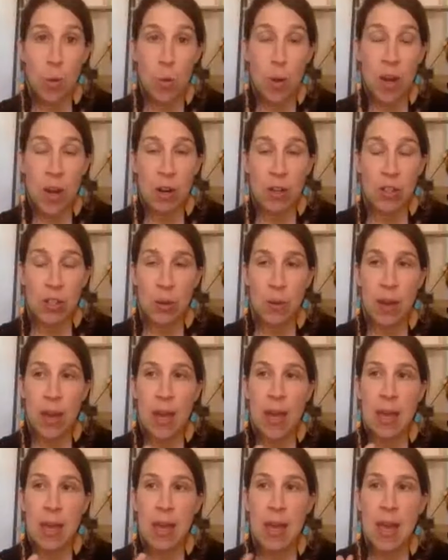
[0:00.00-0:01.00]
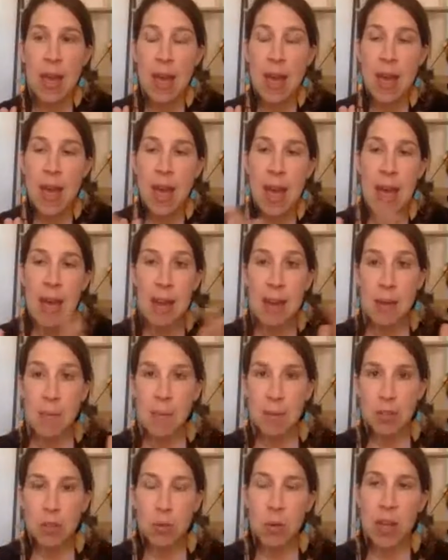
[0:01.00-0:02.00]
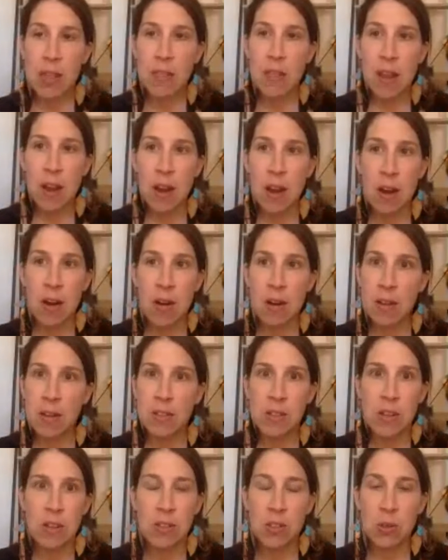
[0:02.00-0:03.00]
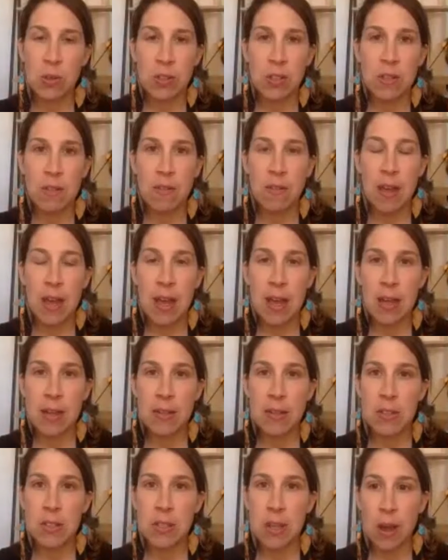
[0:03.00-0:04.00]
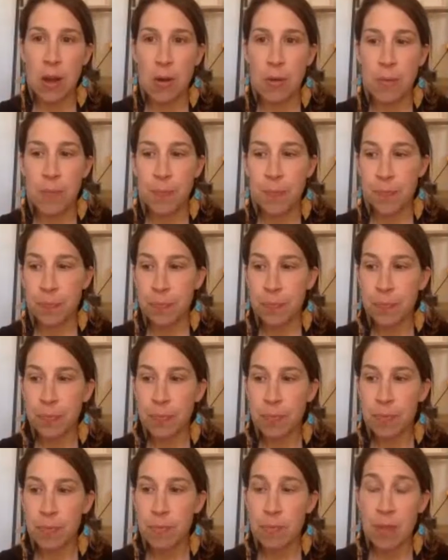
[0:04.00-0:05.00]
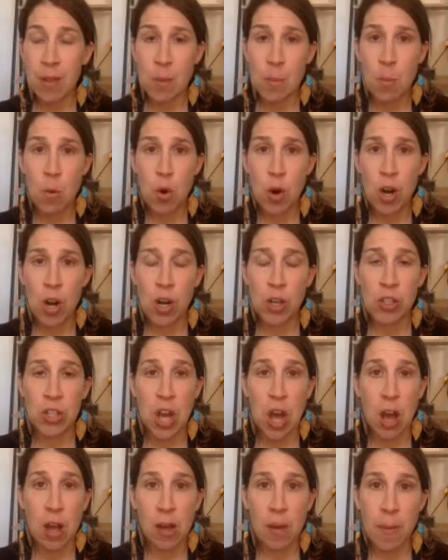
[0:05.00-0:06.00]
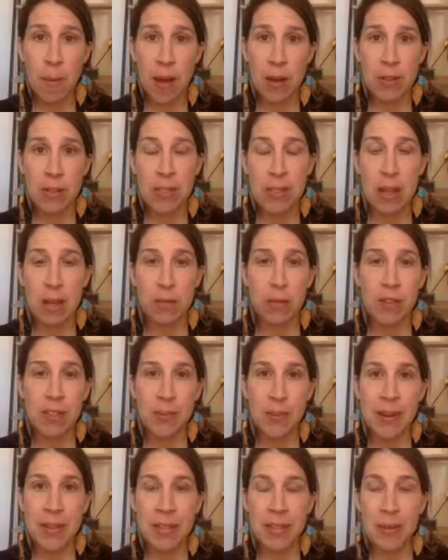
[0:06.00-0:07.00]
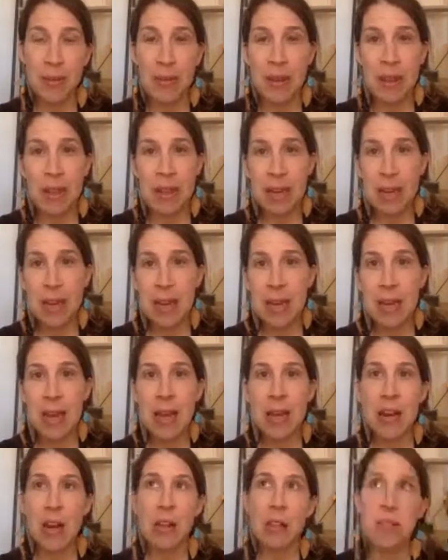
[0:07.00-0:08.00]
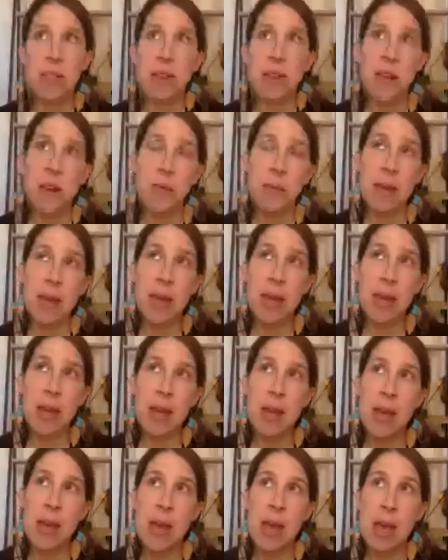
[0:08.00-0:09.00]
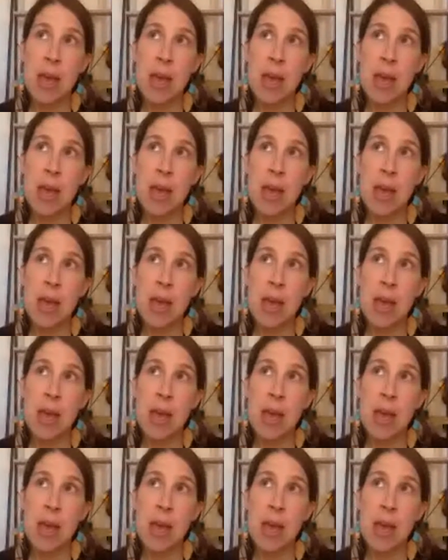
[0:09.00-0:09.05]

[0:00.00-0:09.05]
we are doing. And in between there is all sorts of things. So more talk about self-responsibility and autonomy.